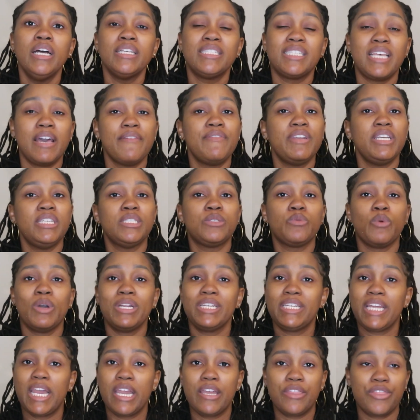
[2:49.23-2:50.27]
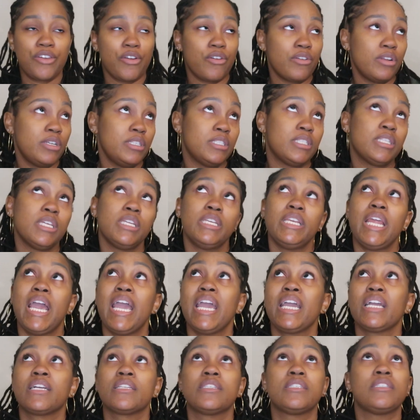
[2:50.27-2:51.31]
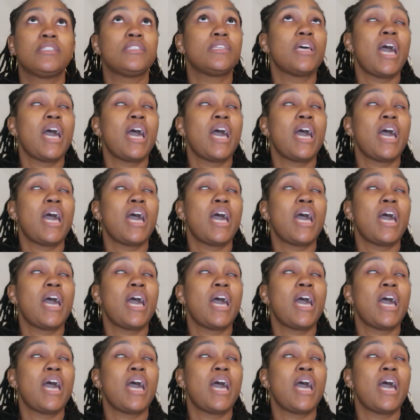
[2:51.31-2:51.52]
70s one day, 30s the next,